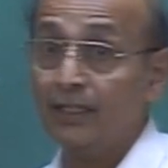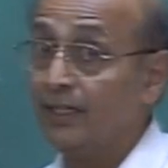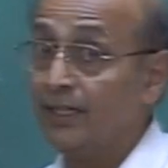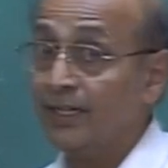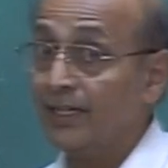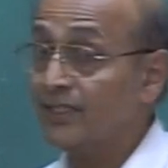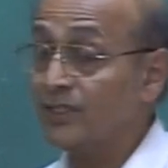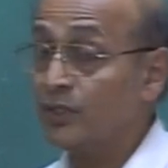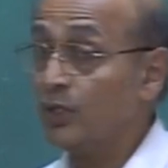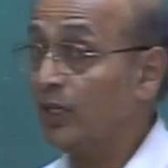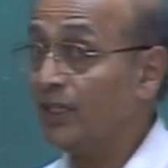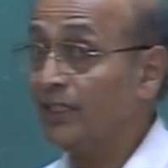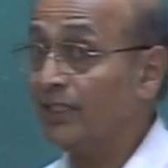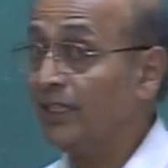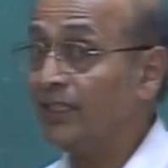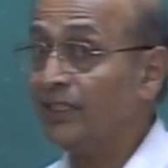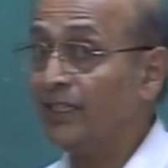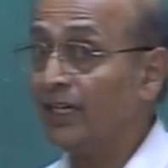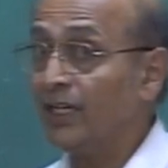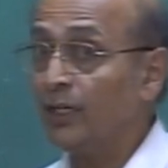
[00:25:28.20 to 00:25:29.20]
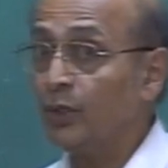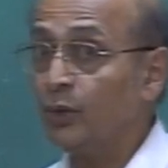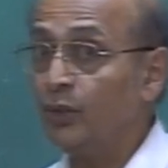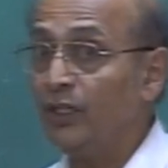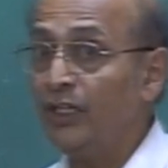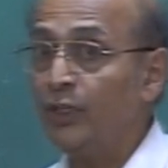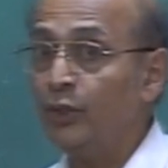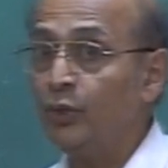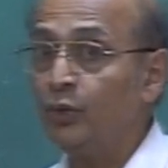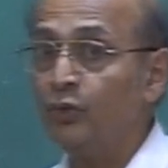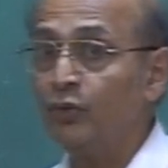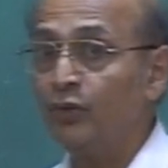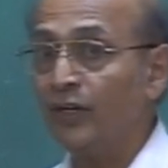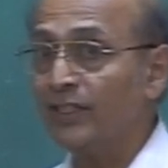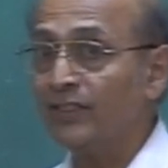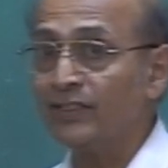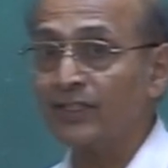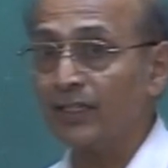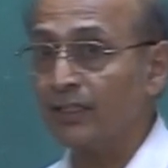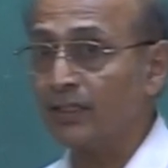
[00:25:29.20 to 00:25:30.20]
It's not that there are only 2 phi
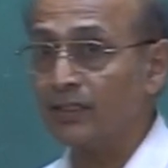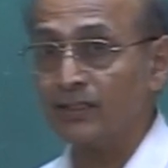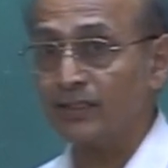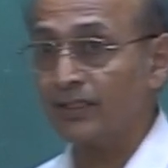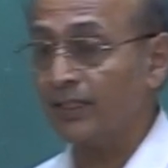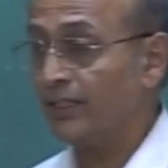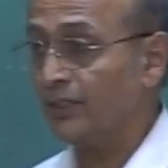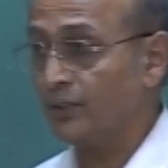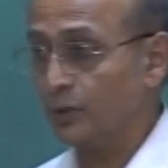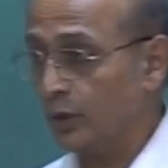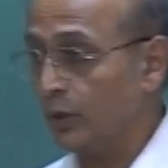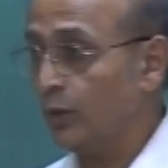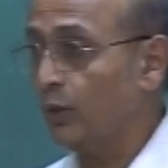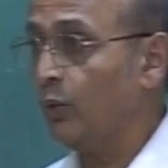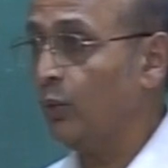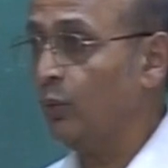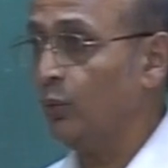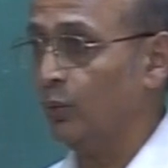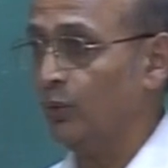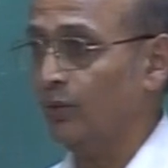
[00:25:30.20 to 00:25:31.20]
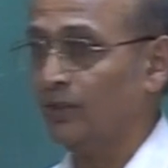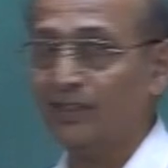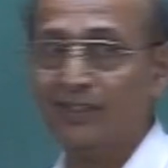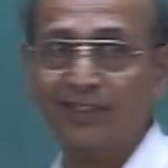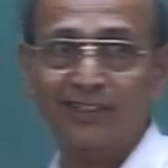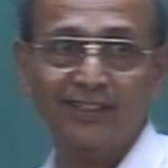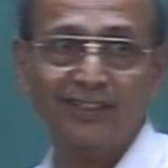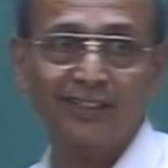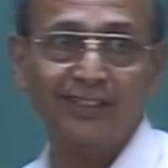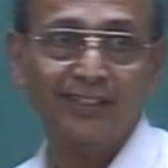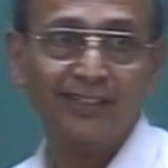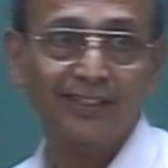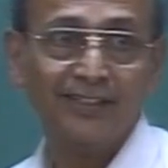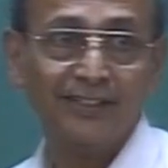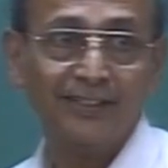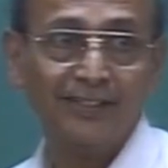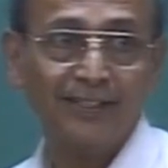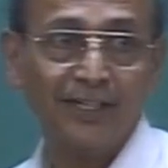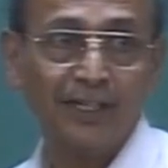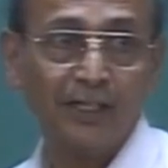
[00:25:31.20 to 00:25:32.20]
cycles, that is not true.
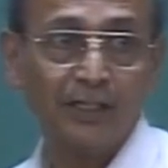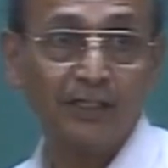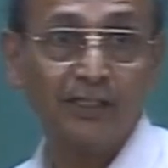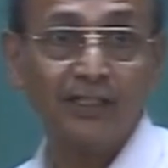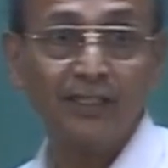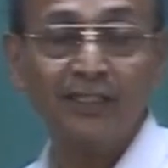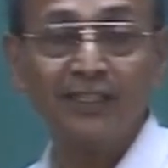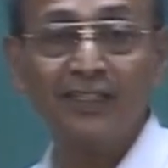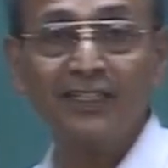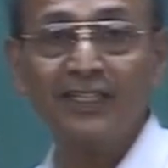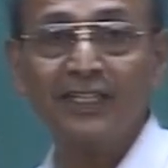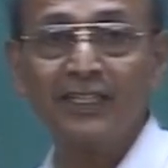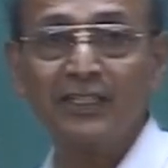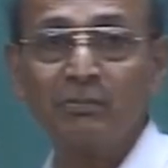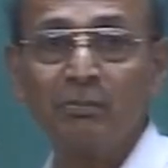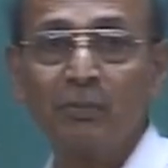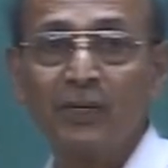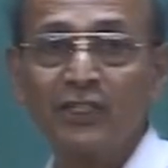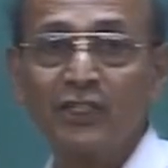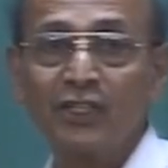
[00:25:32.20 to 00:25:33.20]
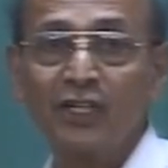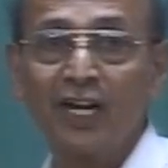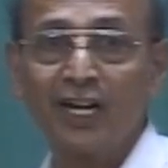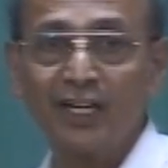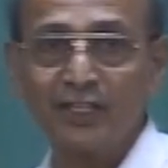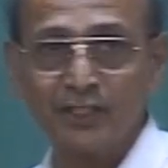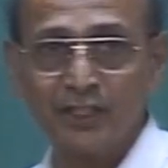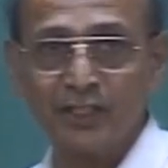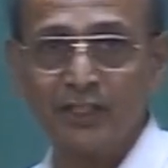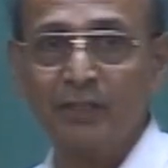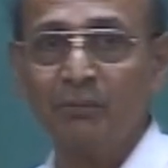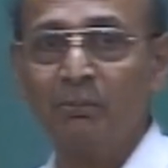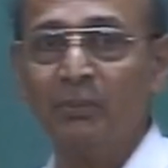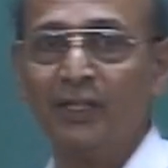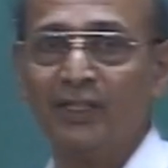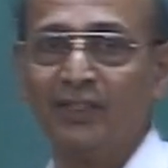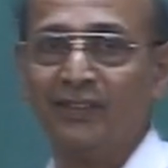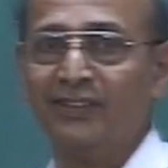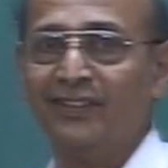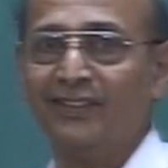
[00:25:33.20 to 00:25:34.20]
There are much larger
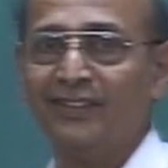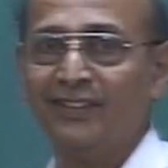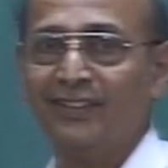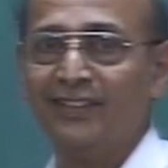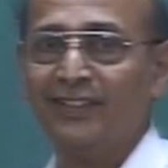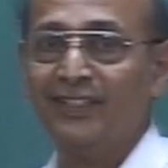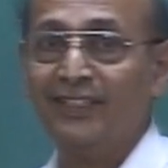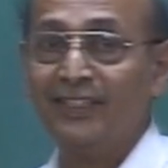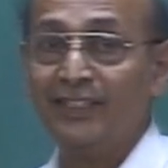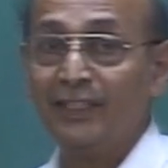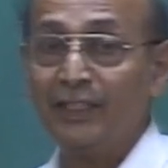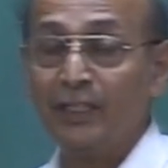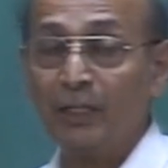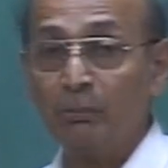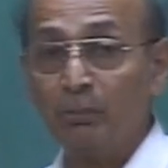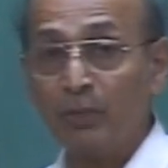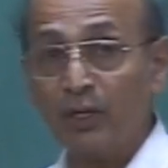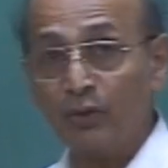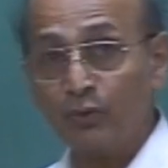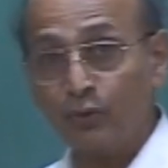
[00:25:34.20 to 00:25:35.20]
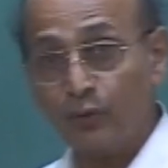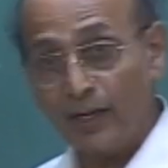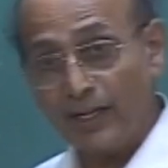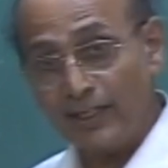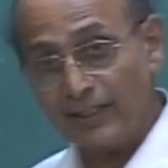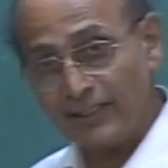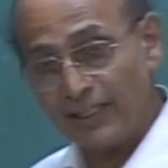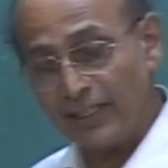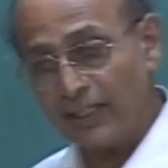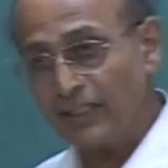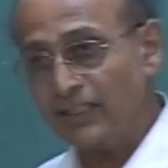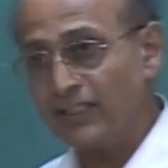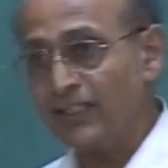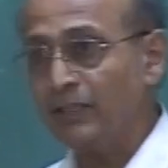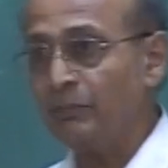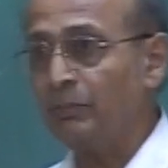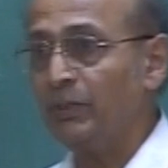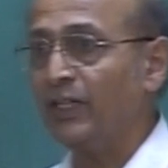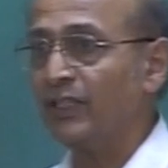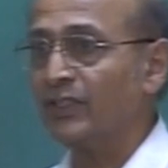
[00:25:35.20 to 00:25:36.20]
number of phi cycles in
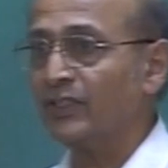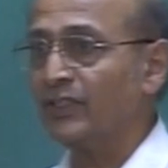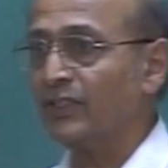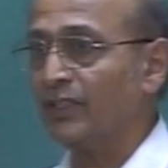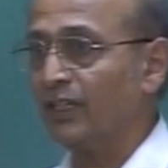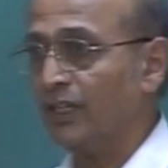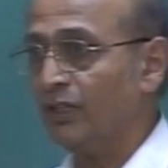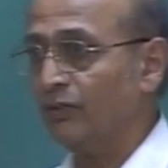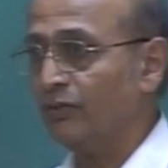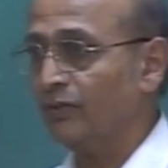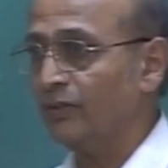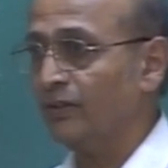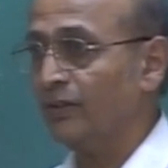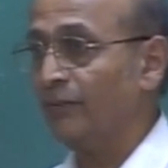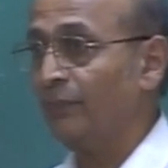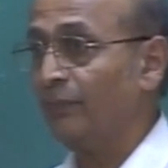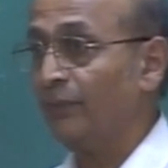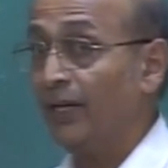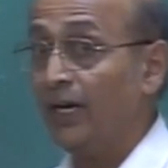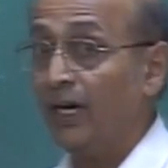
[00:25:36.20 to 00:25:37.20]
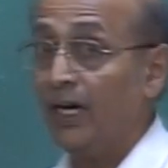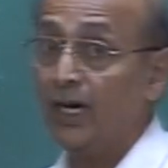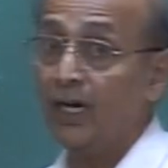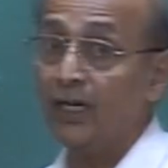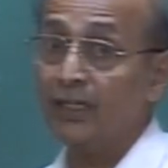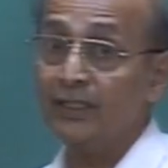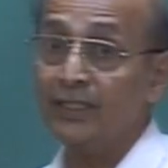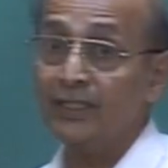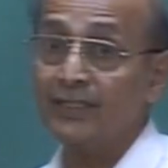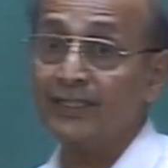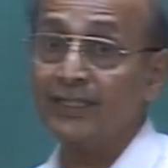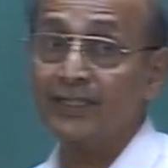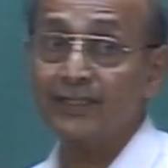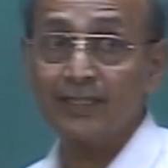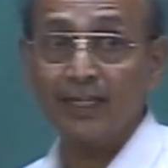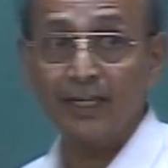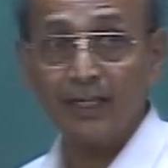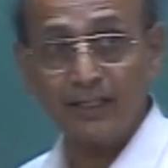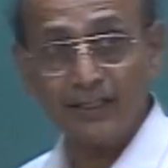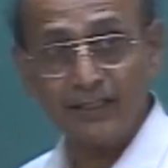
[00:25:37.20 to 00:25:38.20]
Peterson graph. Are there 6
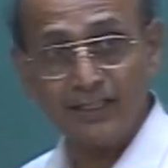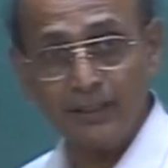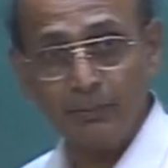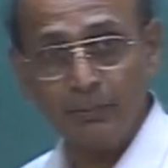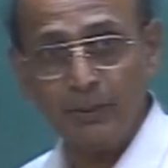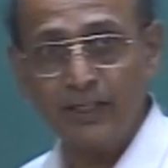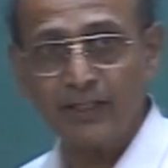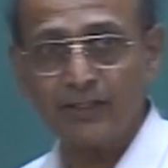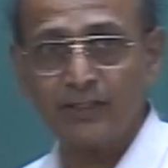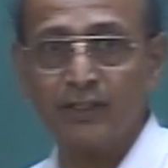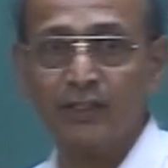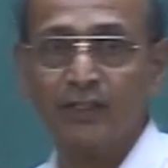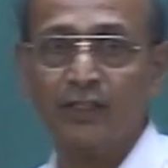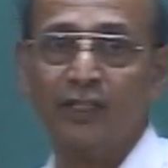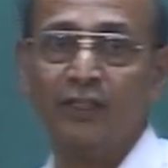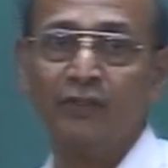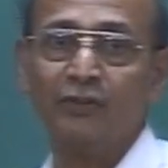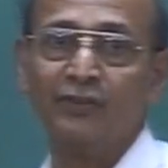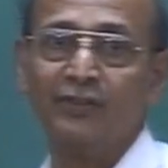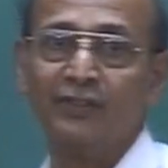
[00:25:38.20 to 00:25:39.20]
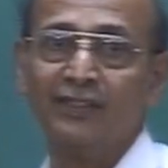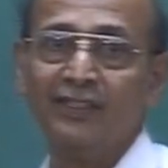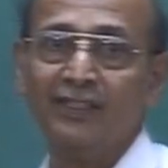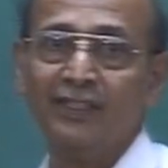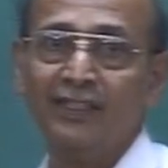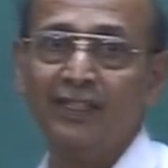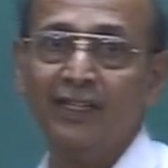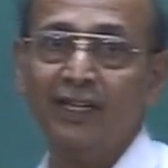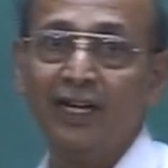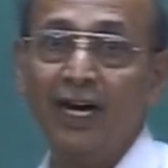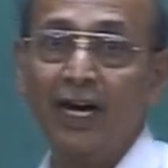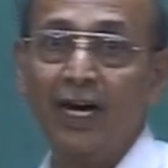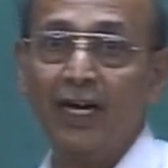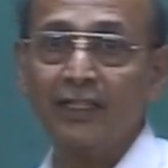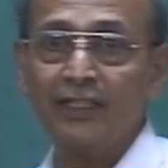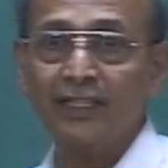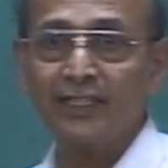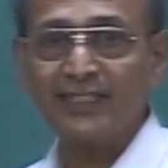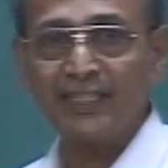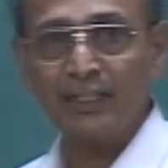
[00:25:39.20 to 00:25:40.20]
cycles in Peterson graph? Are
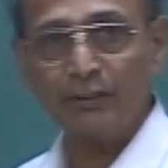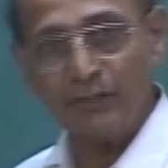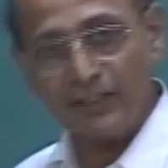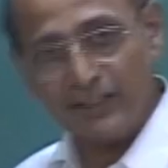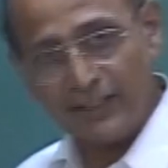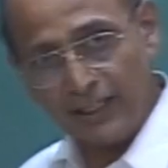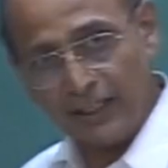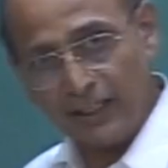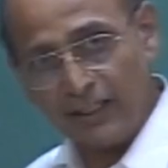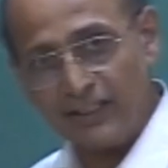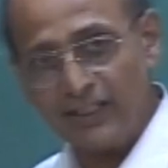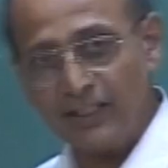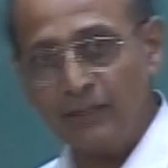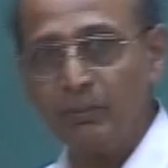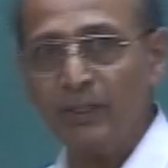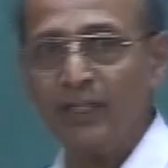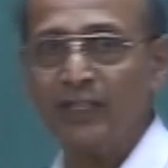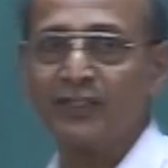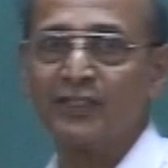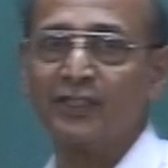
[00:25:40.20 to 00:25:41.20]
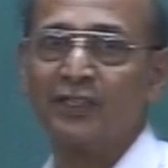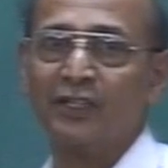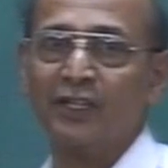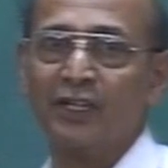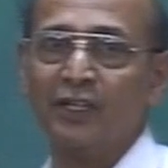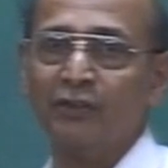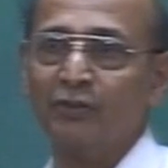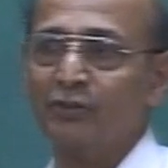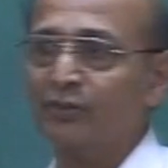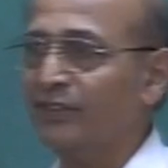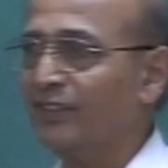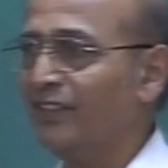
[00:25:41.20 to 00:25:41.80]
there 7 cycles in Peterson graph?